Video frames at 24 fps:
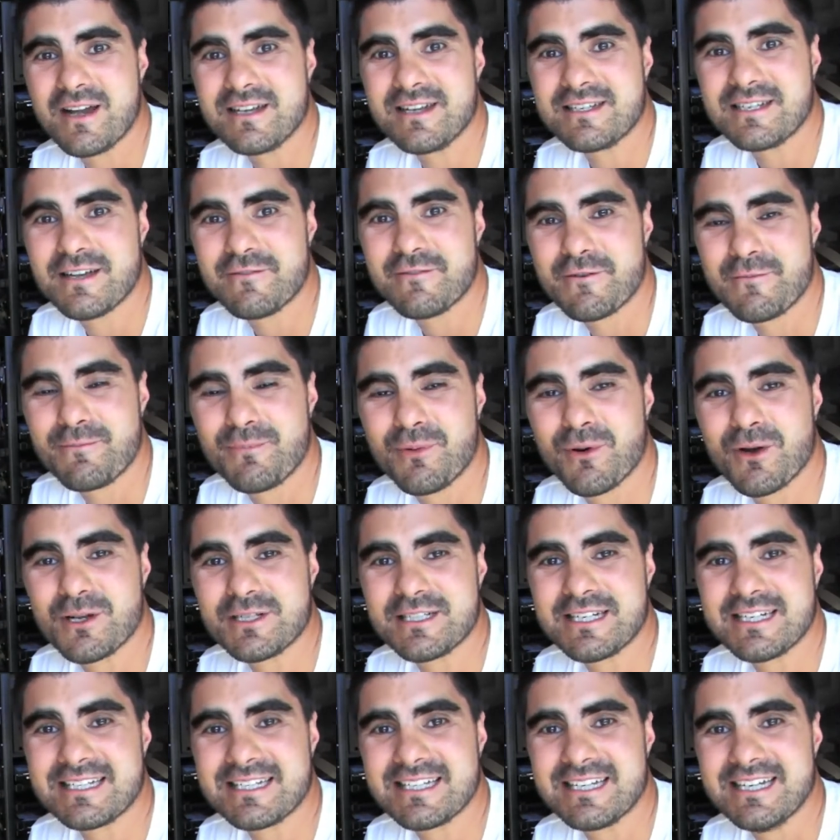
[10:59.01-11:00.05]
i7
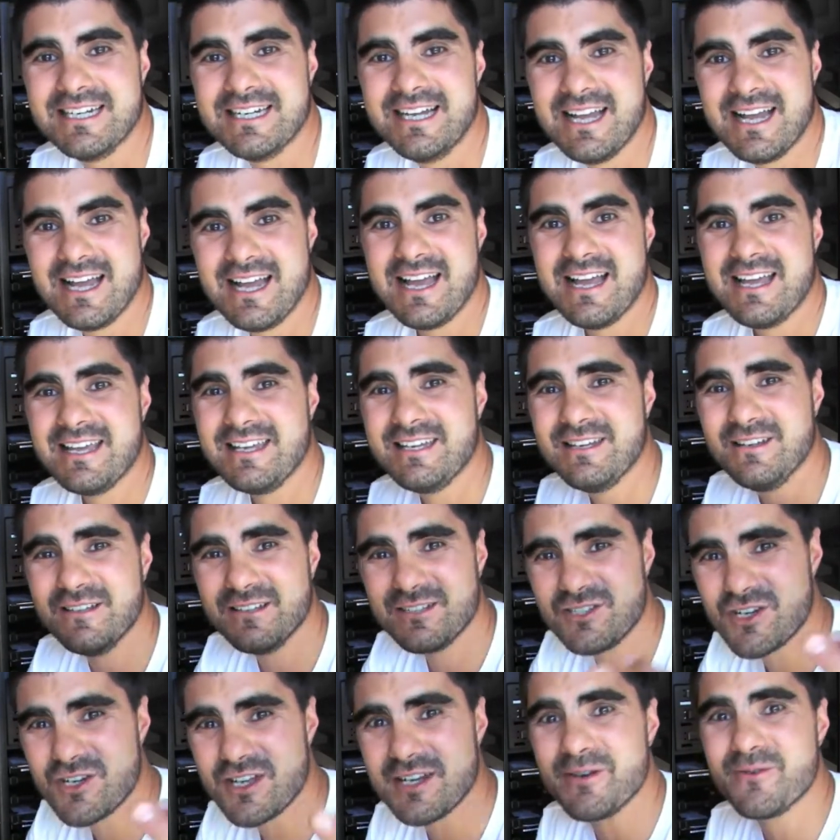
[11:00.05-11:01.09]
processor,
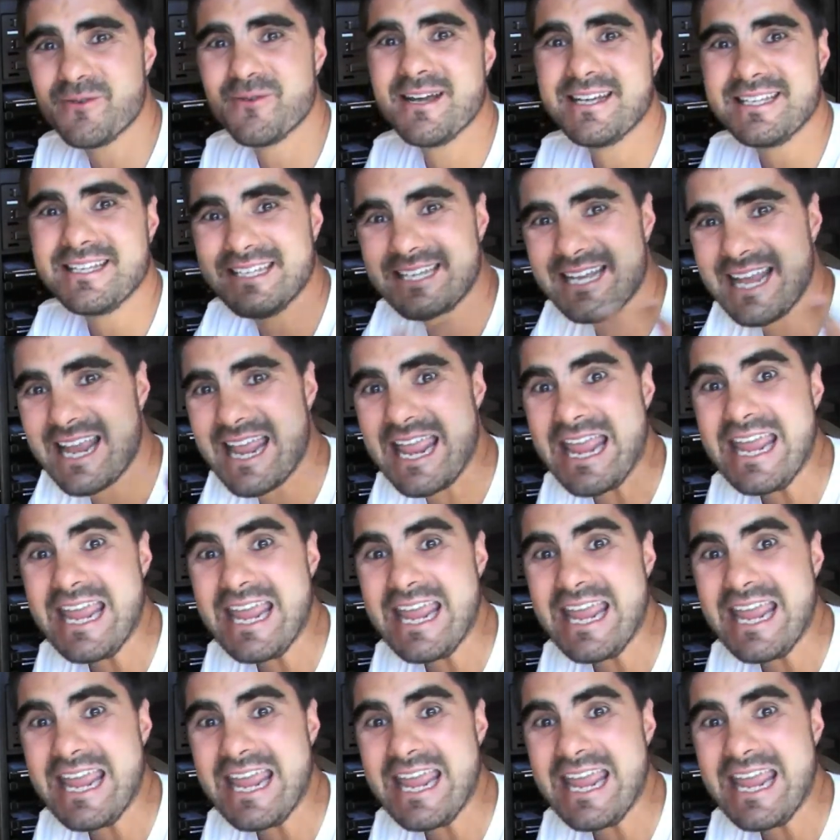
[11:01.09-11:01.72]
you're generating